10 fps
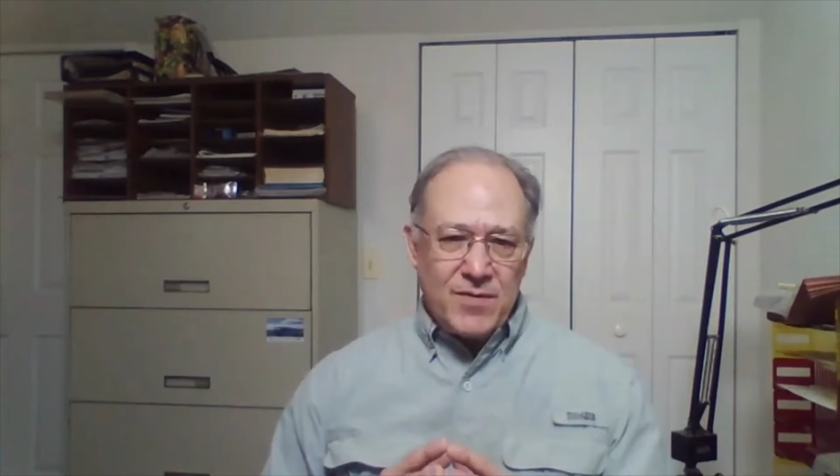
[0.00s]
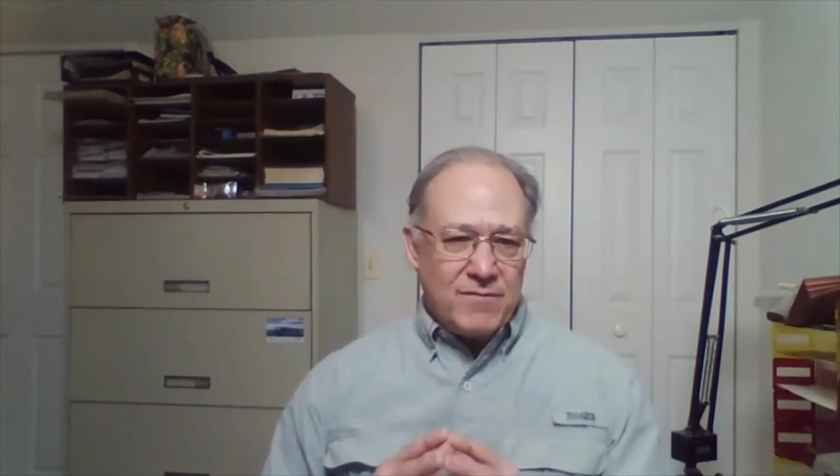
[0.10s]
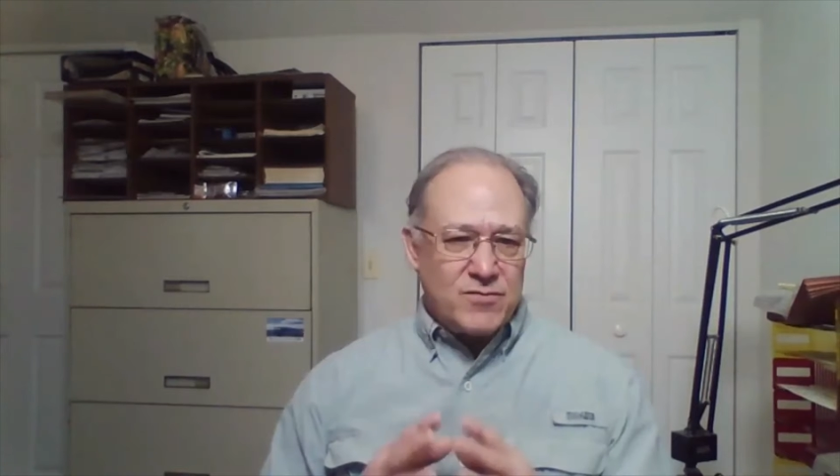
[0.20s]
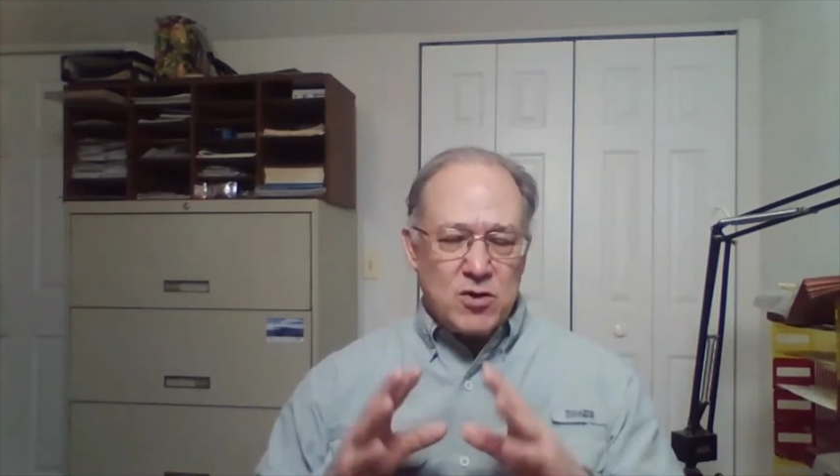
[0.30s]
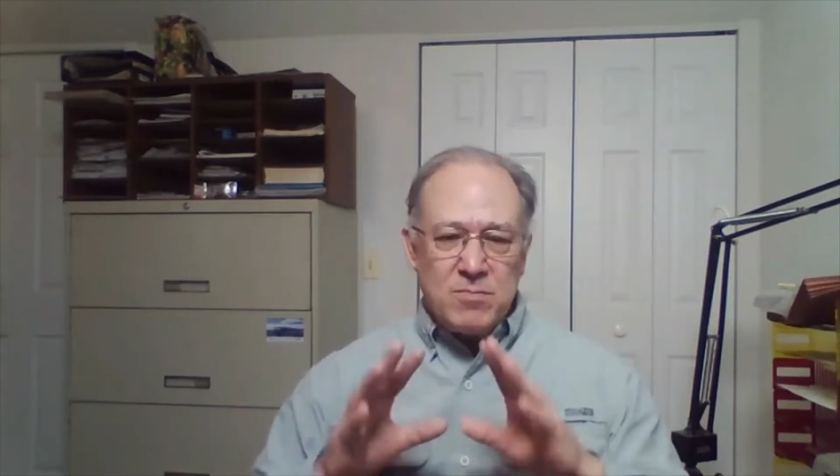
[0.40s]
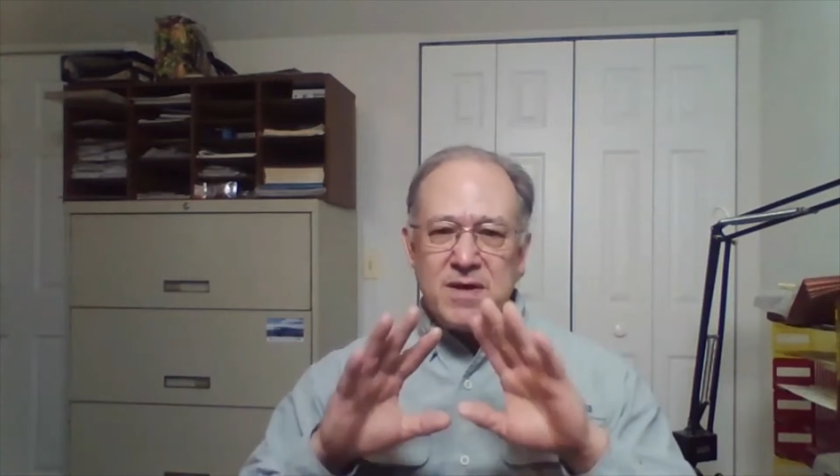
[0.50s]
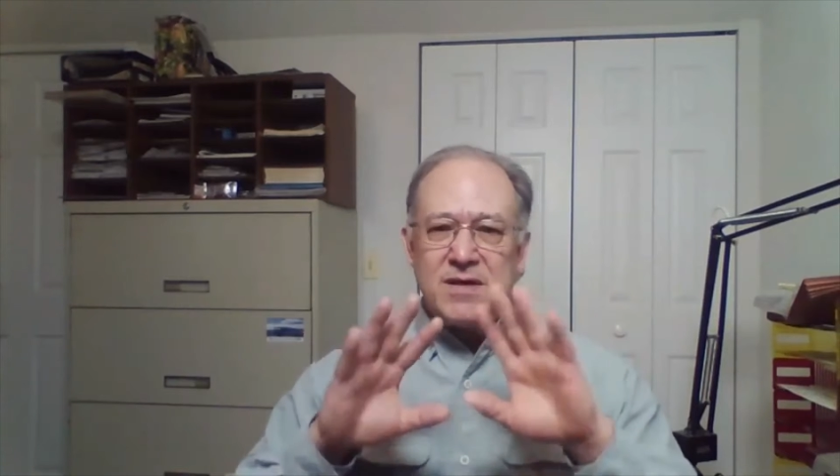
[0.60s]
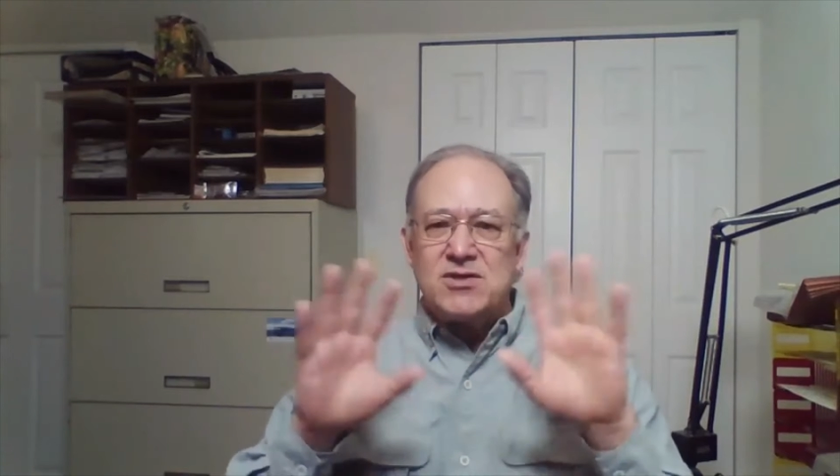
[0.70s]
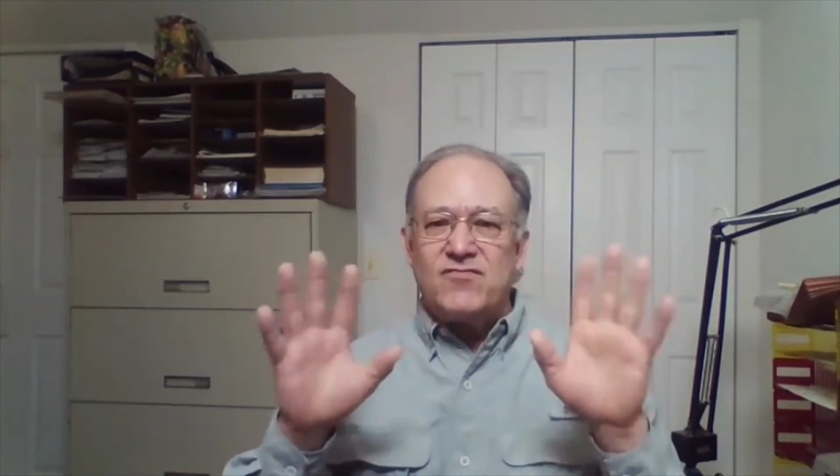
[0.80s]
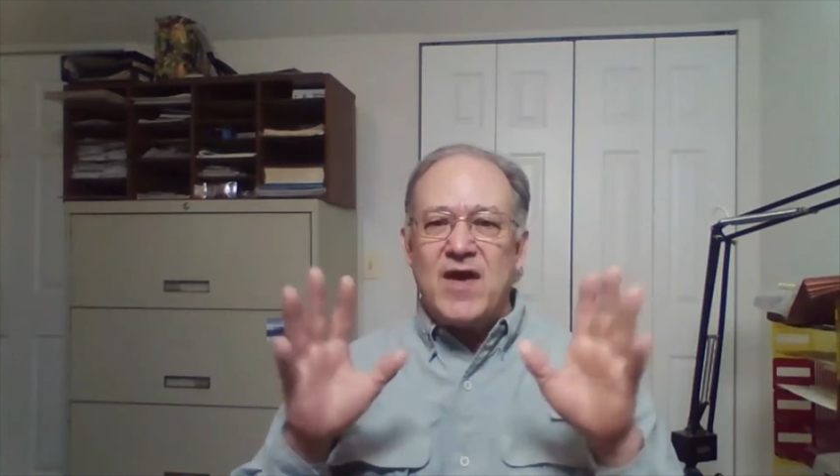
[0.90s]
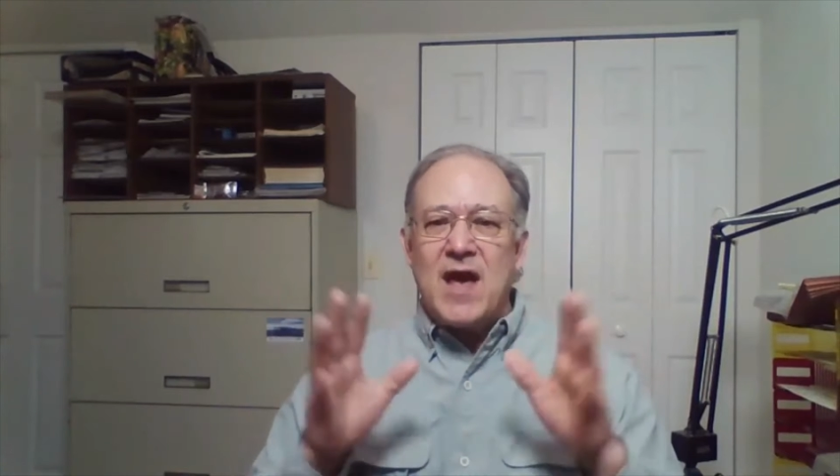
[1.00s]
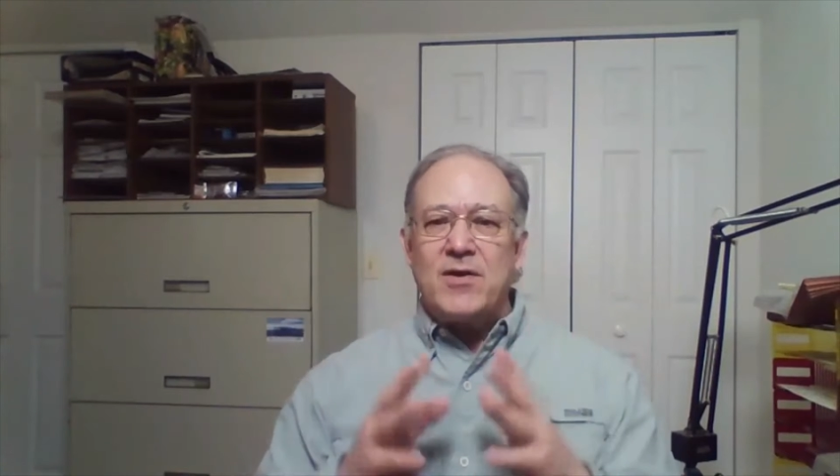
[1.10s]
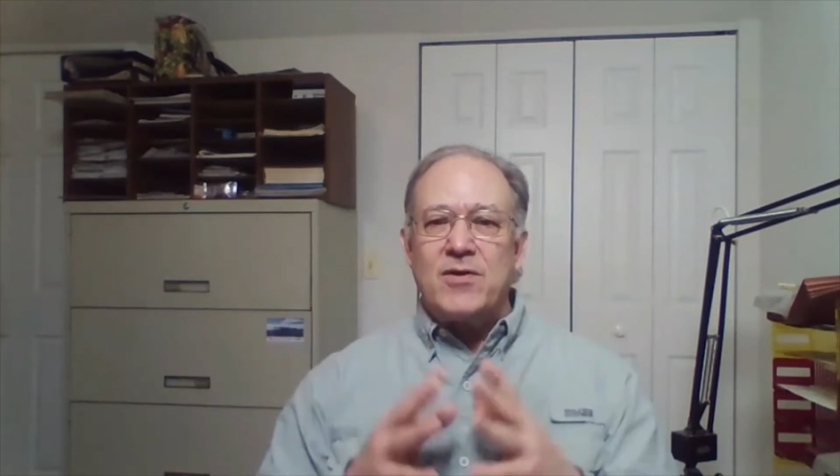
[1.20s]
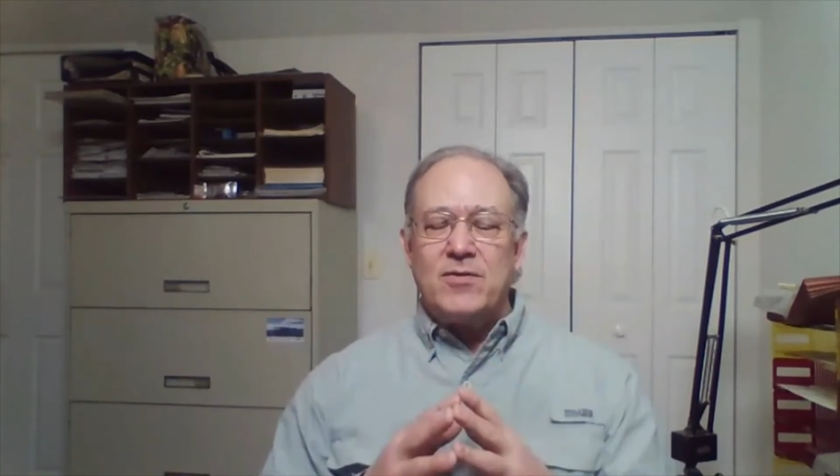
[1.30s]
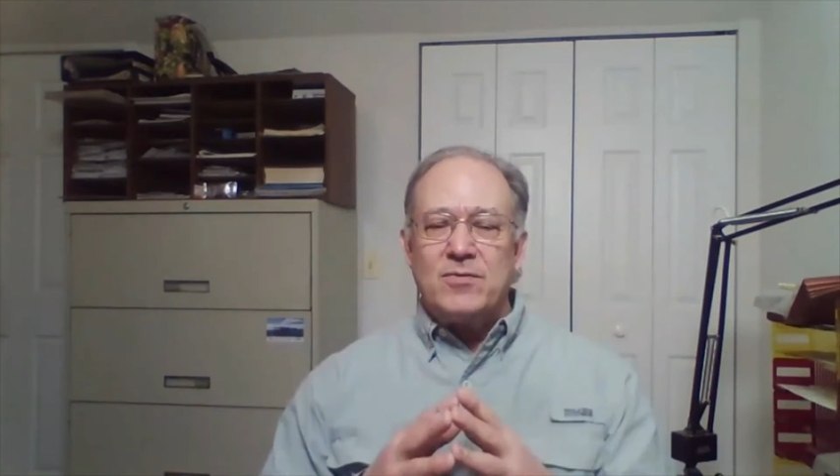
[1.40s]
of tremendous
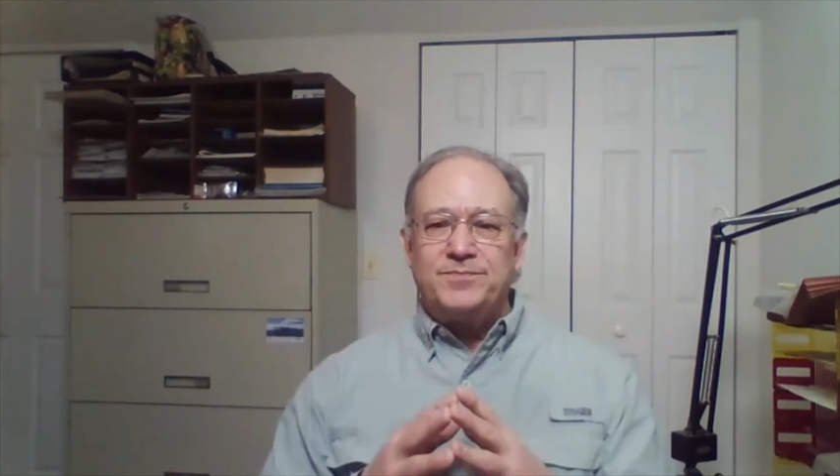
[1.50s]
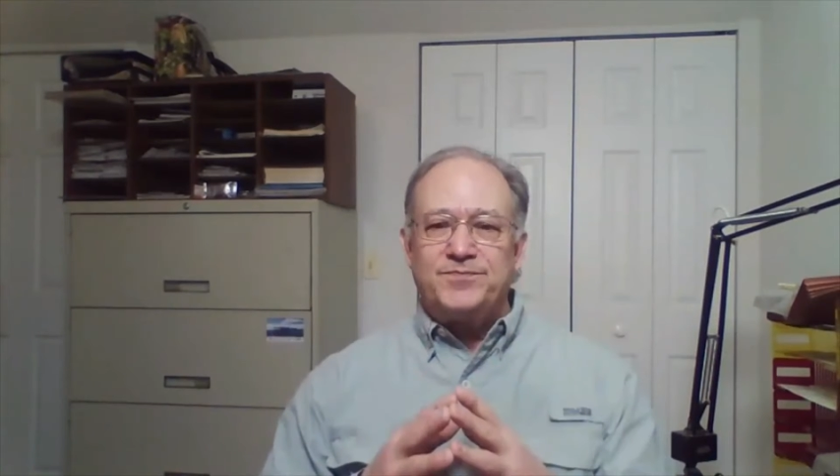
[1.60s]
value